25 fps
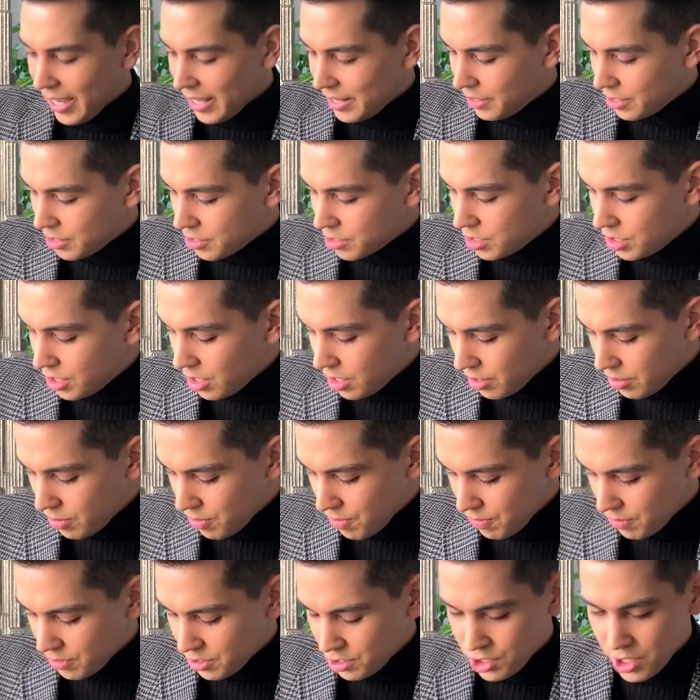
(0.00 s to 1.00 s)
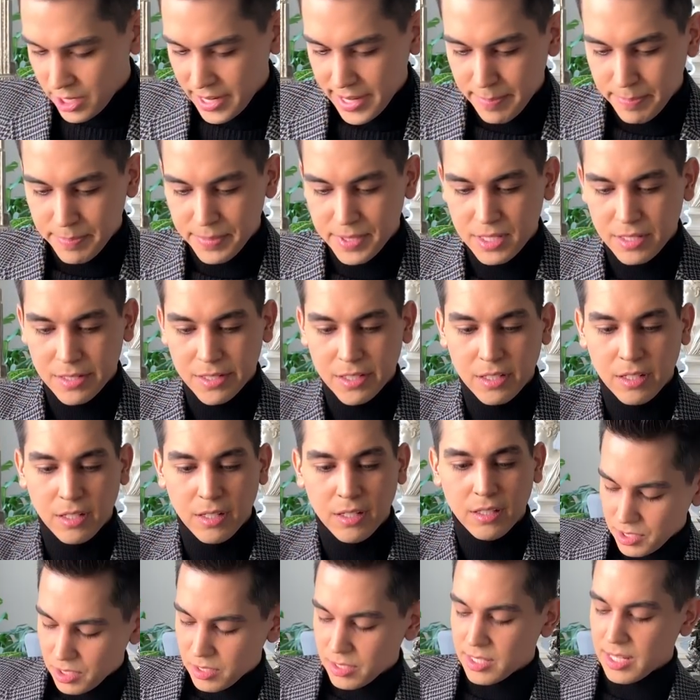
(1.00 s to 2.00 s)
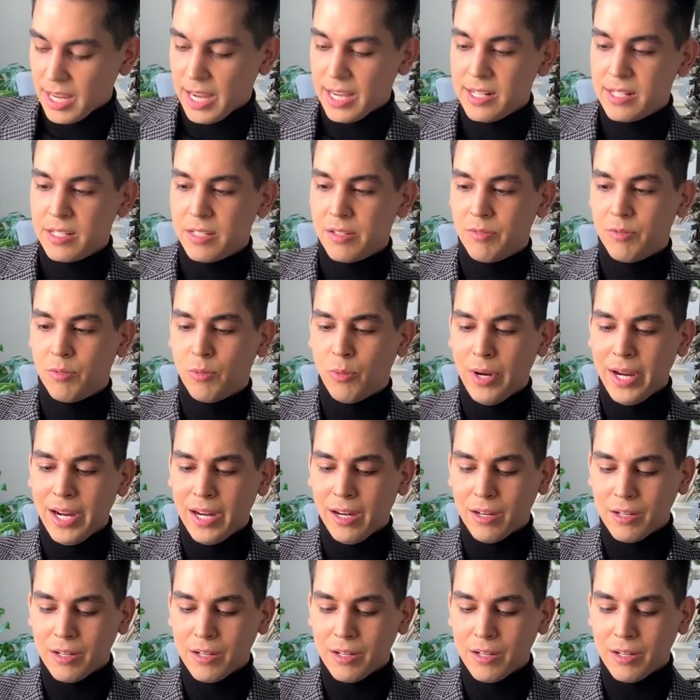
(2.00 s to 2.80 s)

And there's no chips or signs of wear.